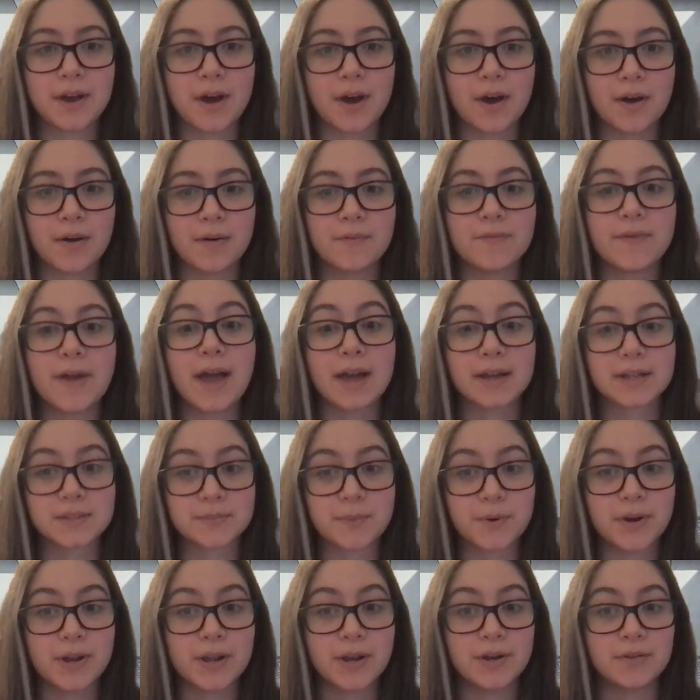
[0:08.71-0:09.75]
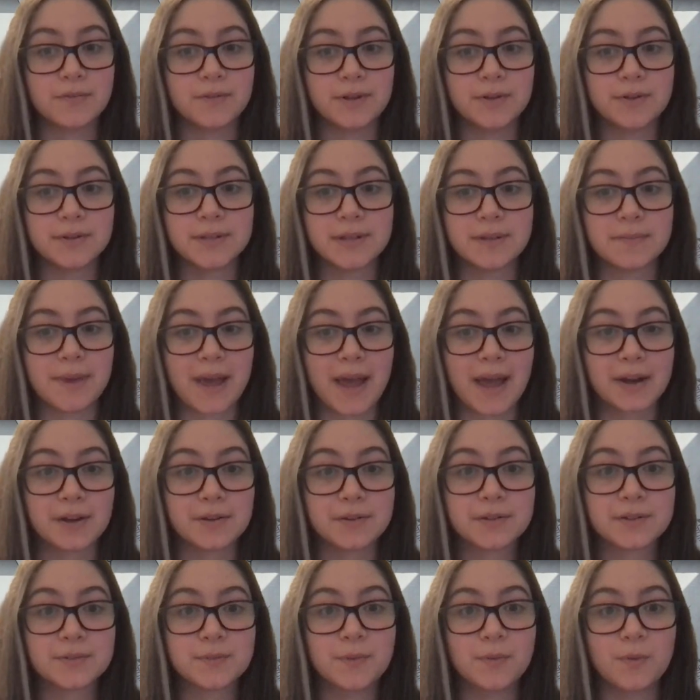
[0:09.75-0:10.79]
of expert interviews and
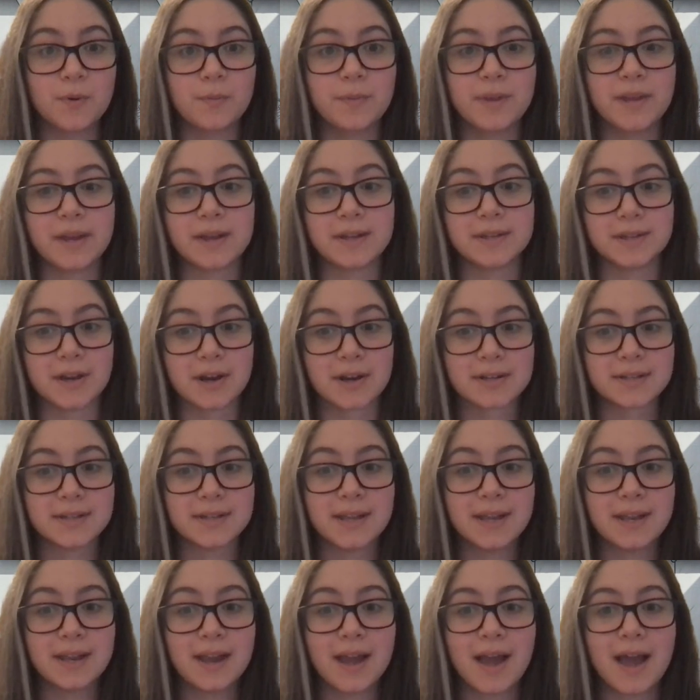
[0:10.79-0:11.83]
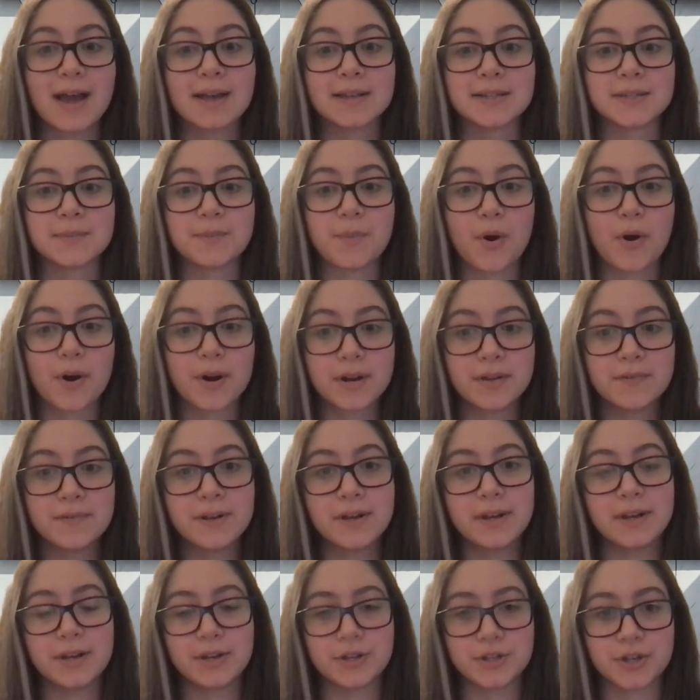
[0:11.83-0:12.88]
panels we will be conducting as part of
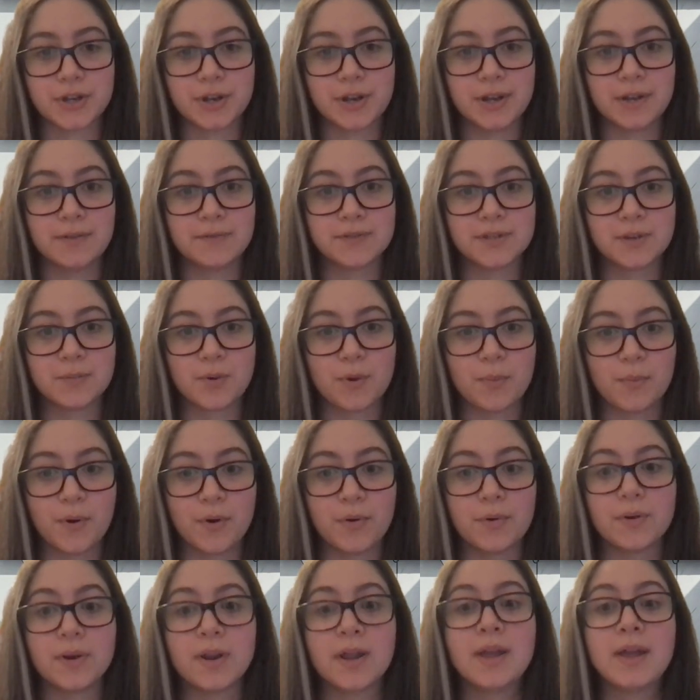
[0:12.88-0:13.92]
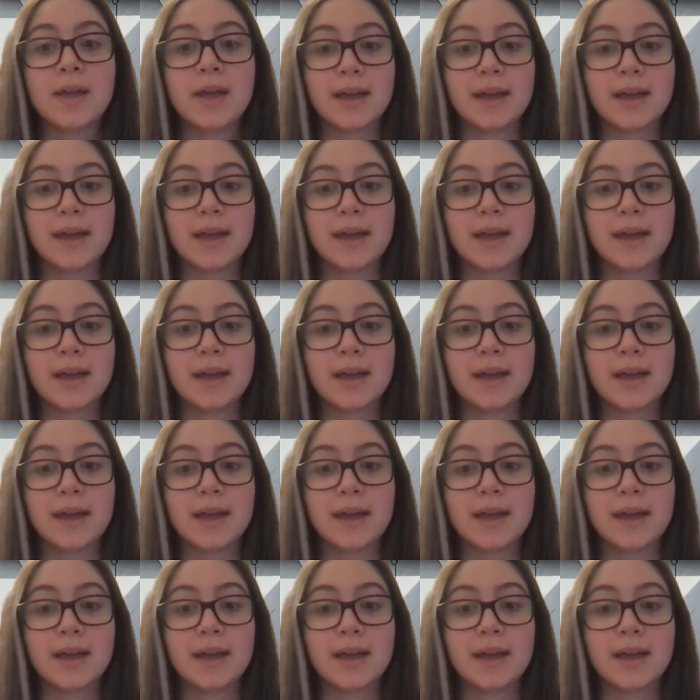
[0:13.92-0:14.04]
an initiative to promote